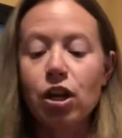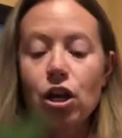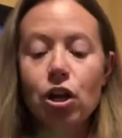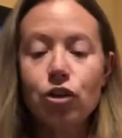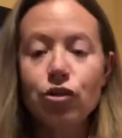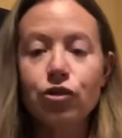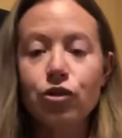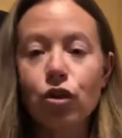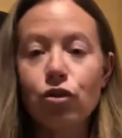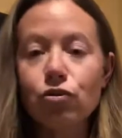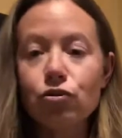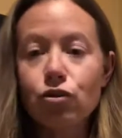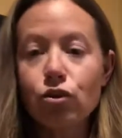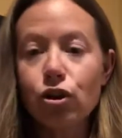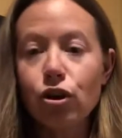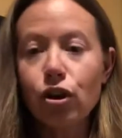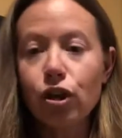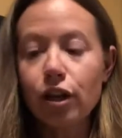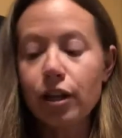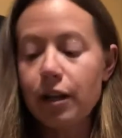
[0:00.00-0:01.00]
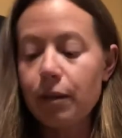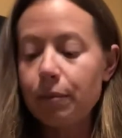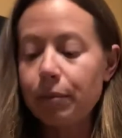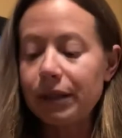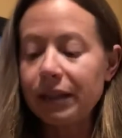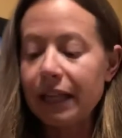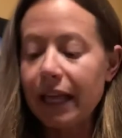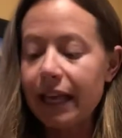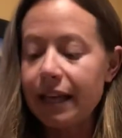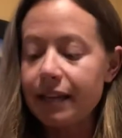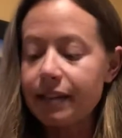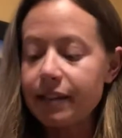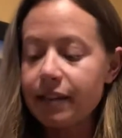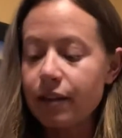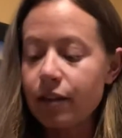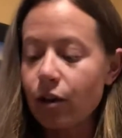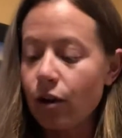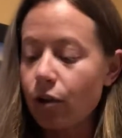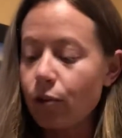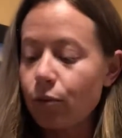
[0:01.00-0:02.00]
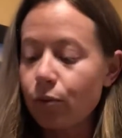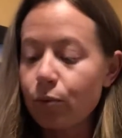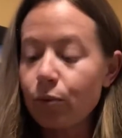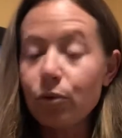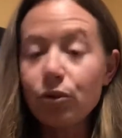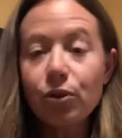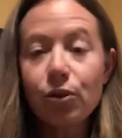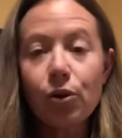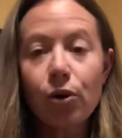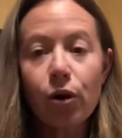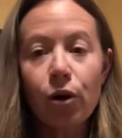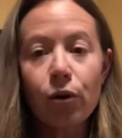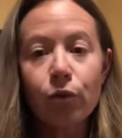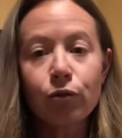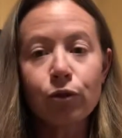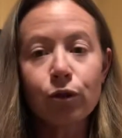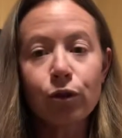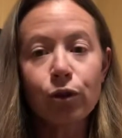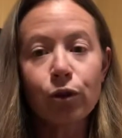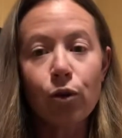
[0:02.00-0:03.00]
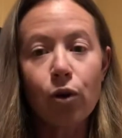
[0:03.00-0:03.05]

So you could place either the ruler